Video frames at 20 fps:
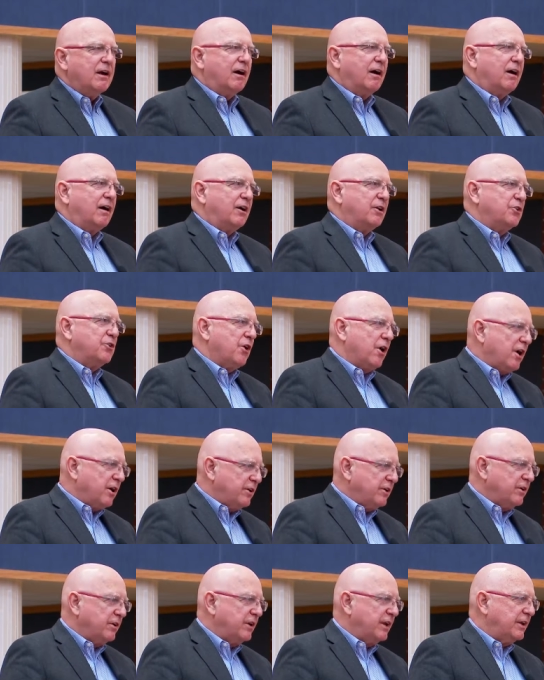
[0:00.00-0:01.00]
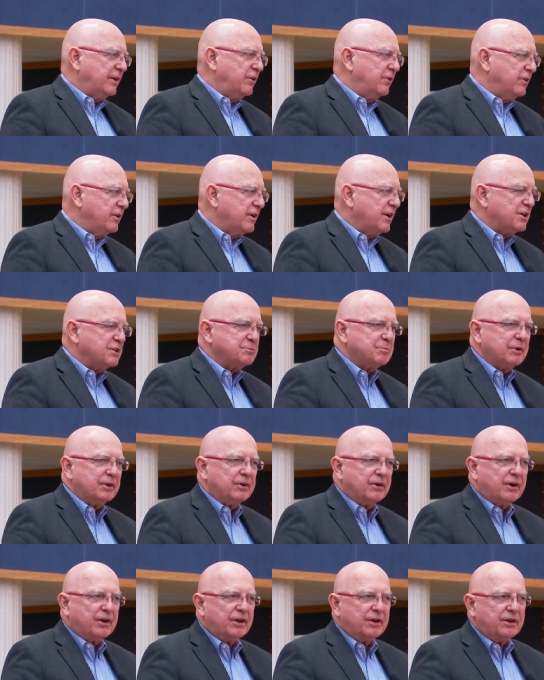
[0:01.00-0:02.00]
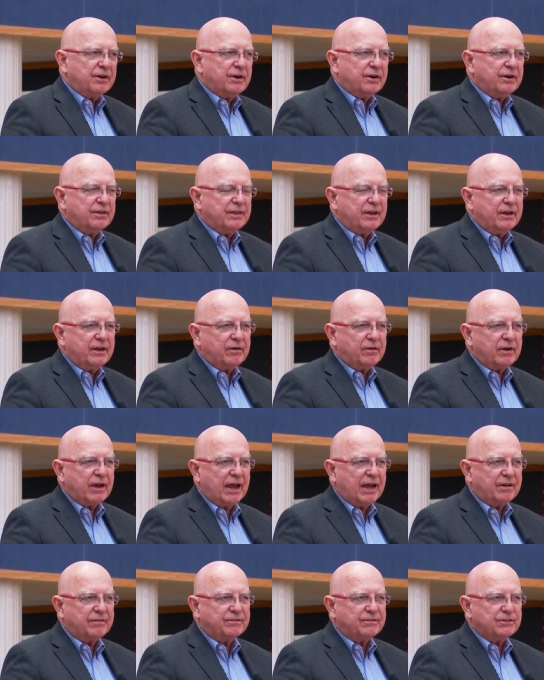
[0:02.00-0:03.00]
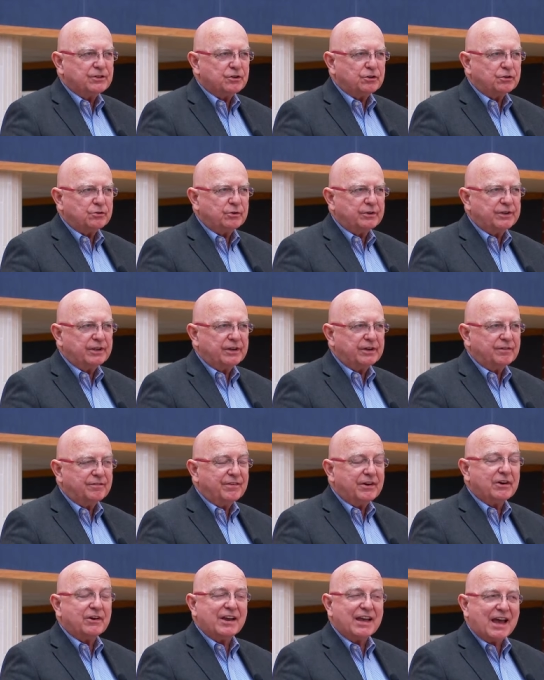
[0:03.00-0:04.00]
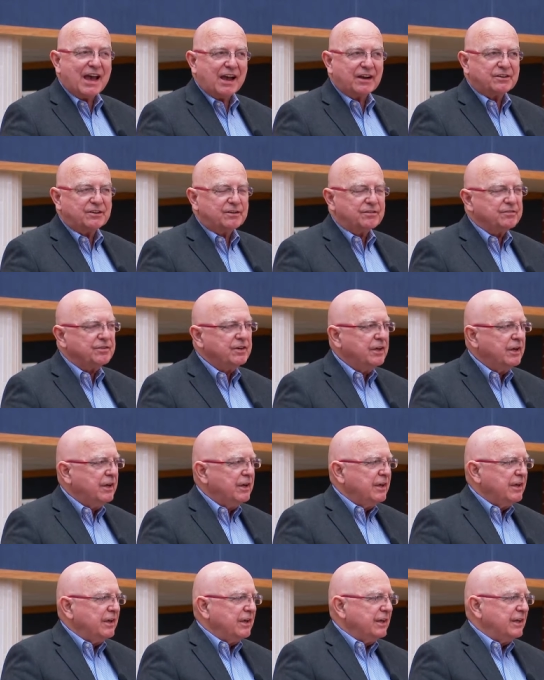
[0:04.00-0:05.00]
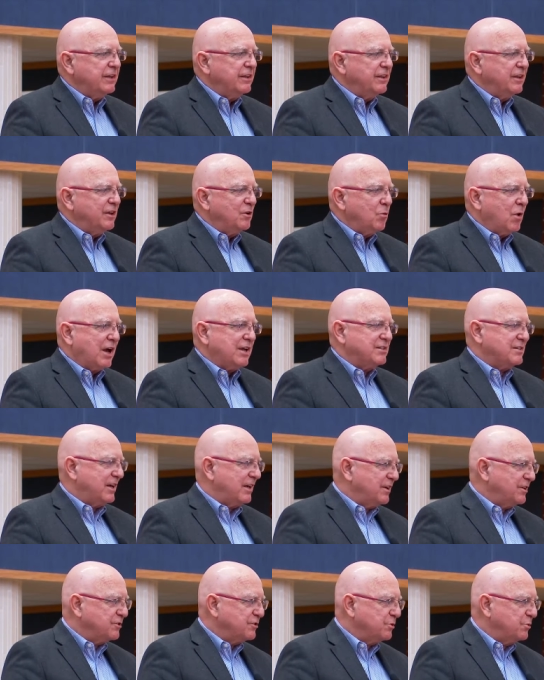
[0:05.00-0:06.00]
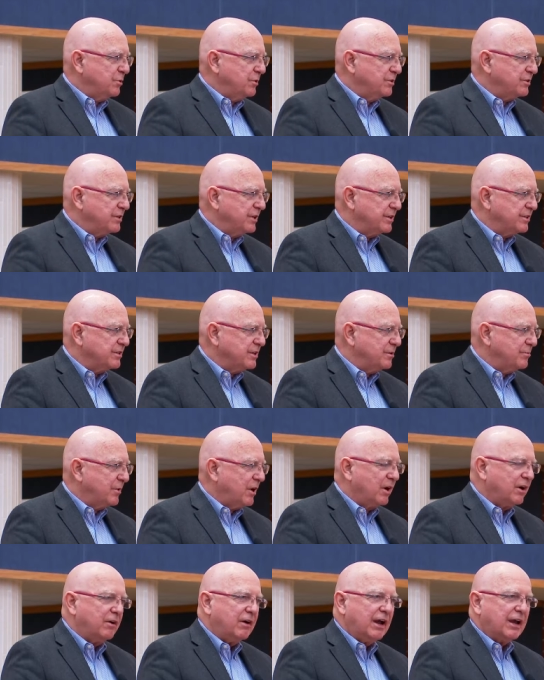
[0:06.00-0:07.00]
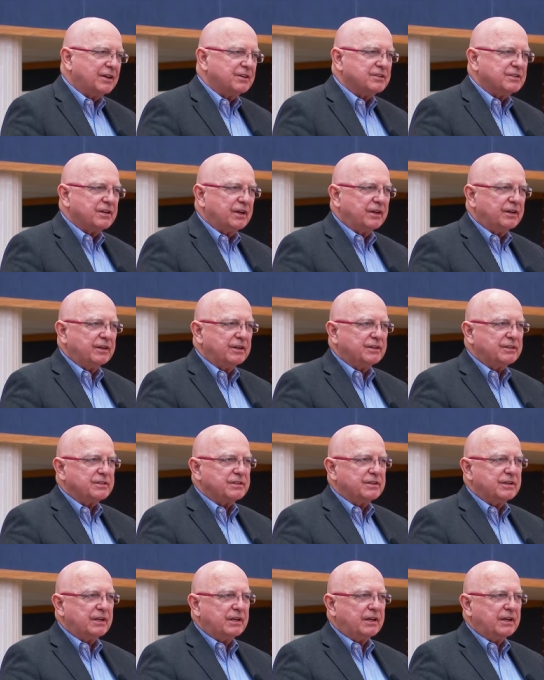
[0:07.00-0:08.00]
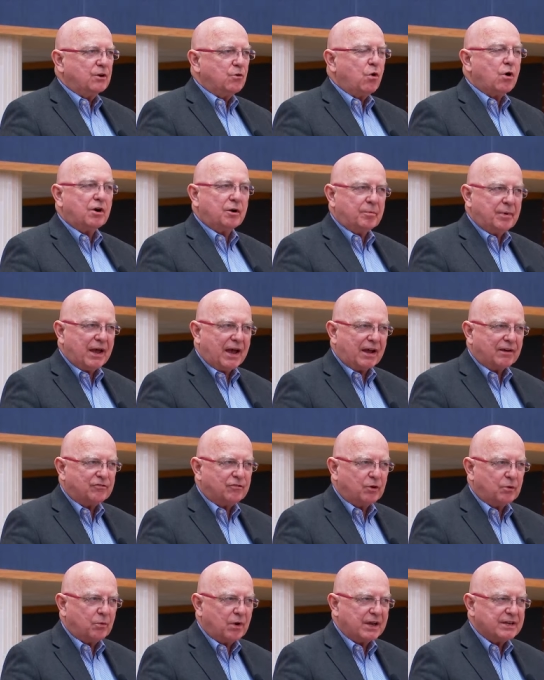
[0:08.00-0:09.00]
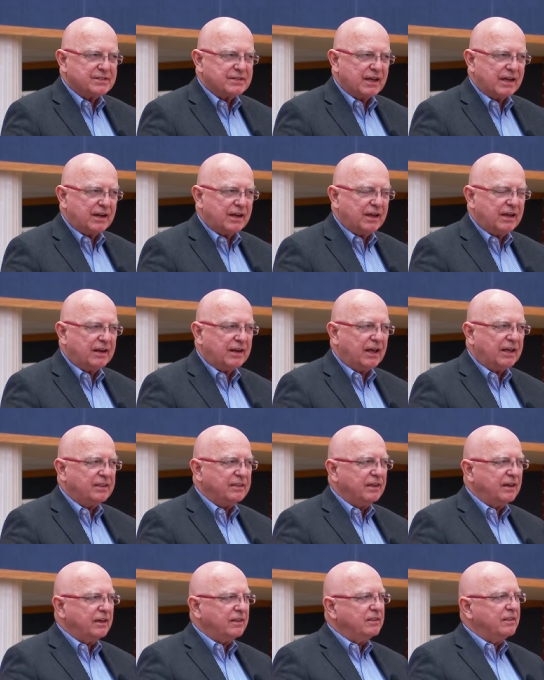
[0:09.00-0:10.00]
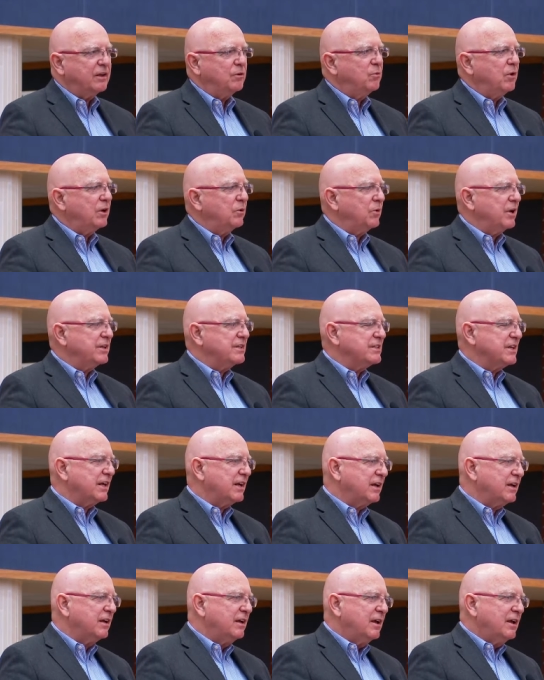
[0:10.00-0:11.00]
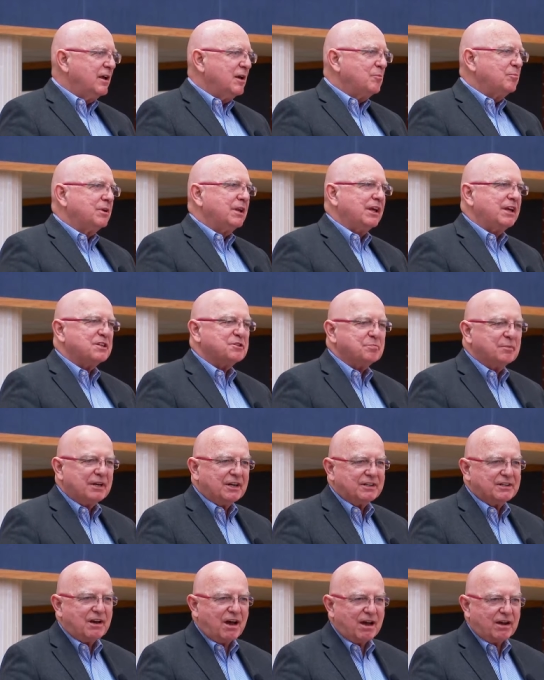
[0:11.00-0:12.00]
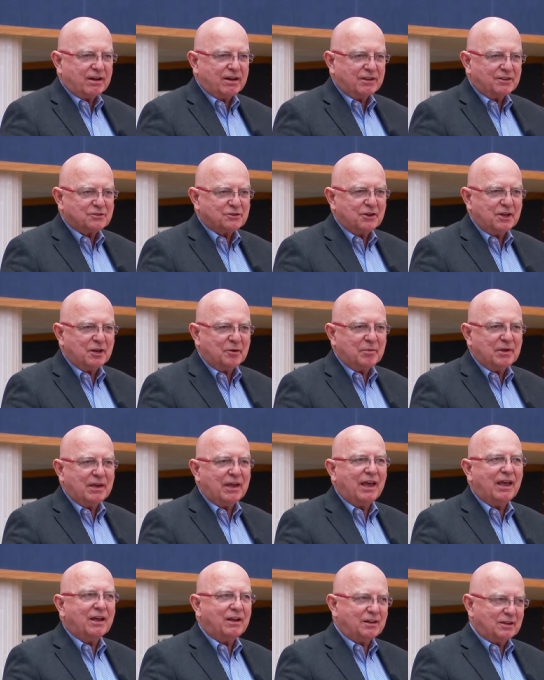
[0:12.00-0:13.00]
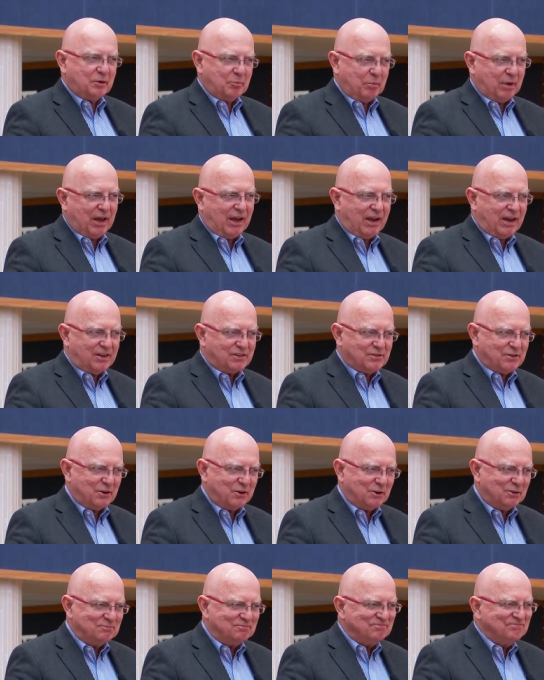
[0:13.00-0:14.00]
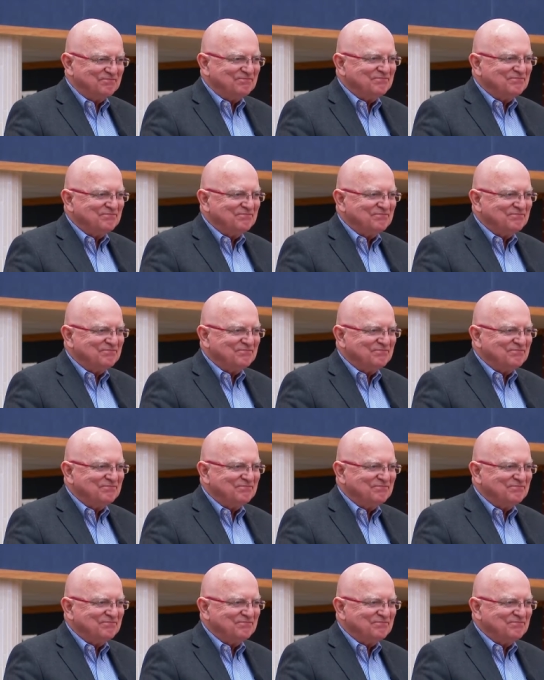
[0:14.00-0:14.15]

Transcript: Our daughter and her husband are here, and they are, have children that are very active in the Wayzata school system. Our grandson is the quarterback for Wayzata, and I think that when Wayzata plays Minnetonka, it's going to be hell to pay. So.